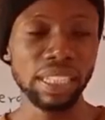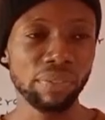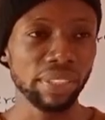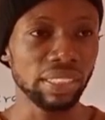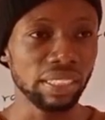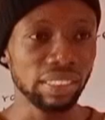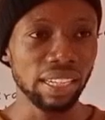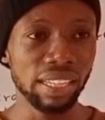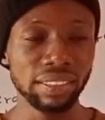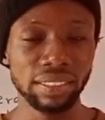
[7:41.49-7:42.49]
that
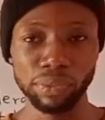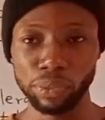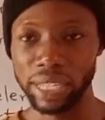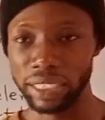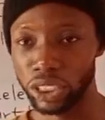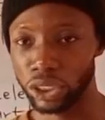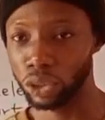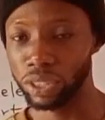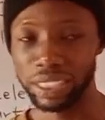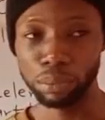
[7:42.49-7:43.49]
facilitate food
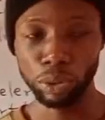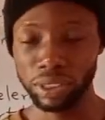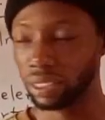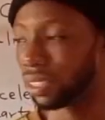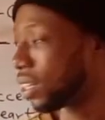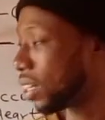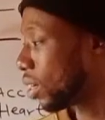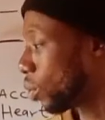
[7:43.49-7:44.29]
digestion in the body.